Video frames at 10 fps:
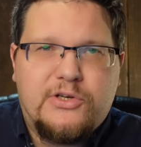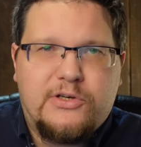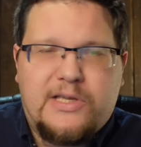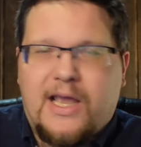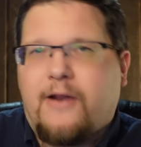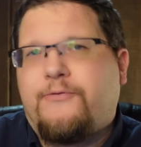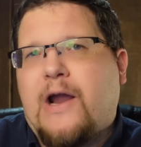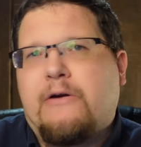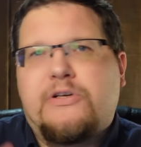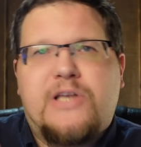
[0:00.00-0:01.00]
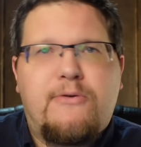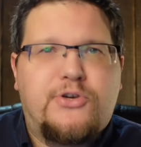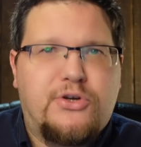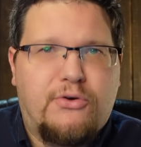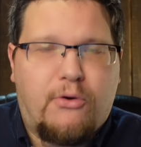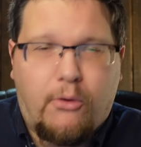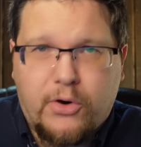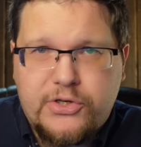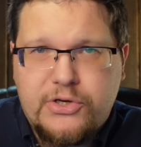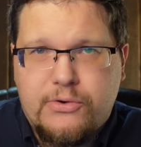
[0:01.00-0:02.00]
to get a fire extinguisher,
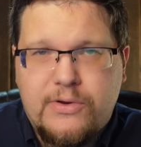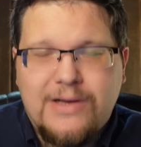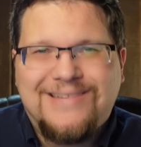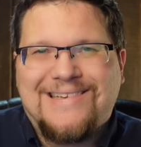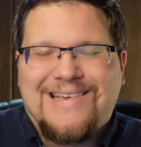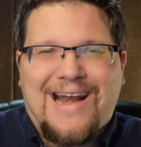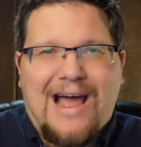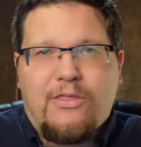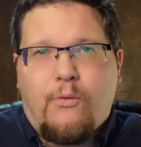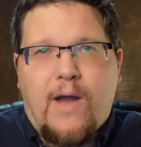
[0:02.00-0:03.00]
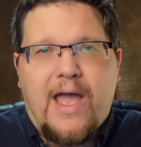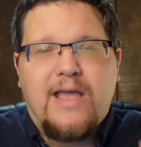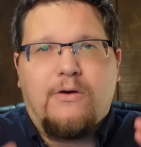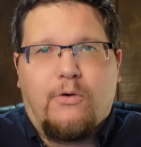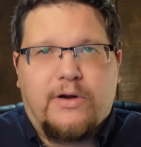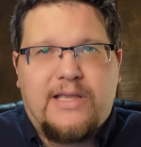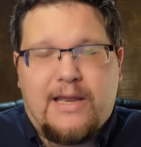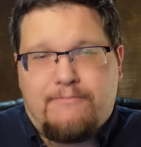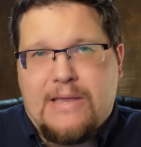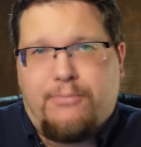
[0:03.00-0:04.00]
or to, to get out of the way, or
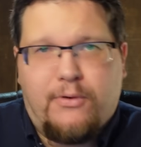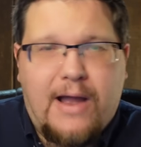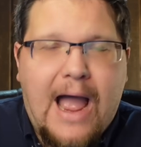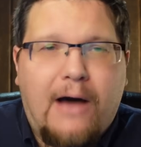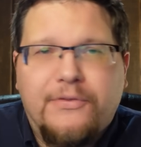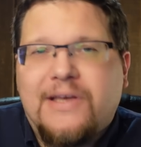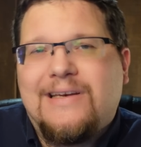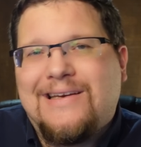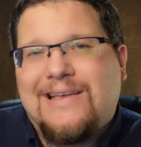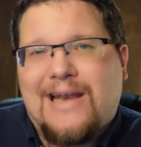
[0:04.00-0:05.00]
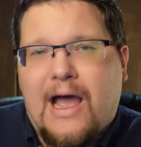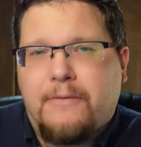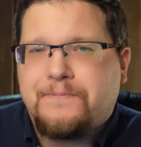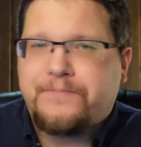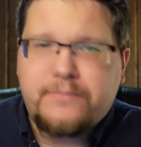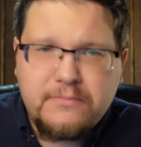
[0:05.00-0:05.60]
get people out that need to get out.